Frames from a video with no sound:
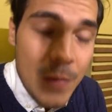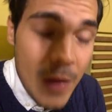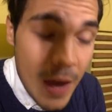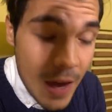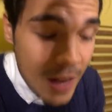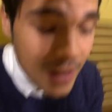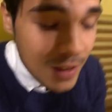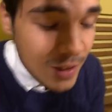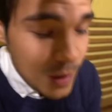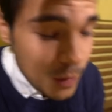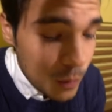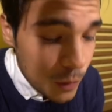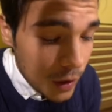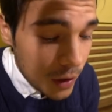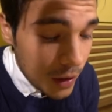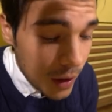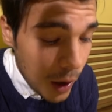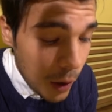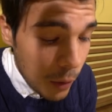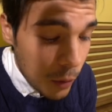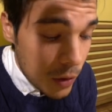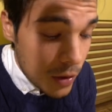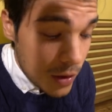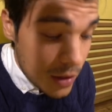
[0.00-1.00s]
and it's something
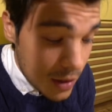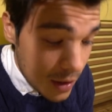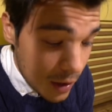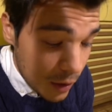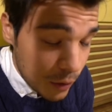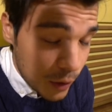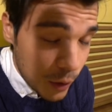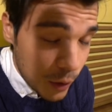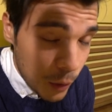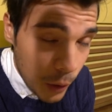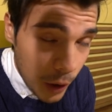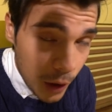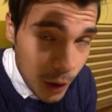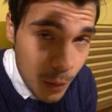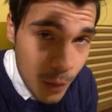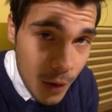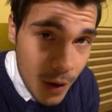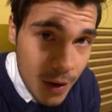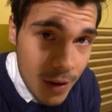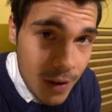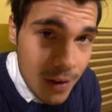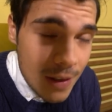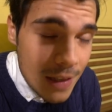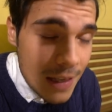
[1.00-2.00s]
that I would definitely
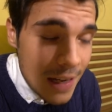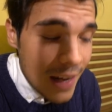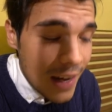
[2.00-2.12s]
recommend.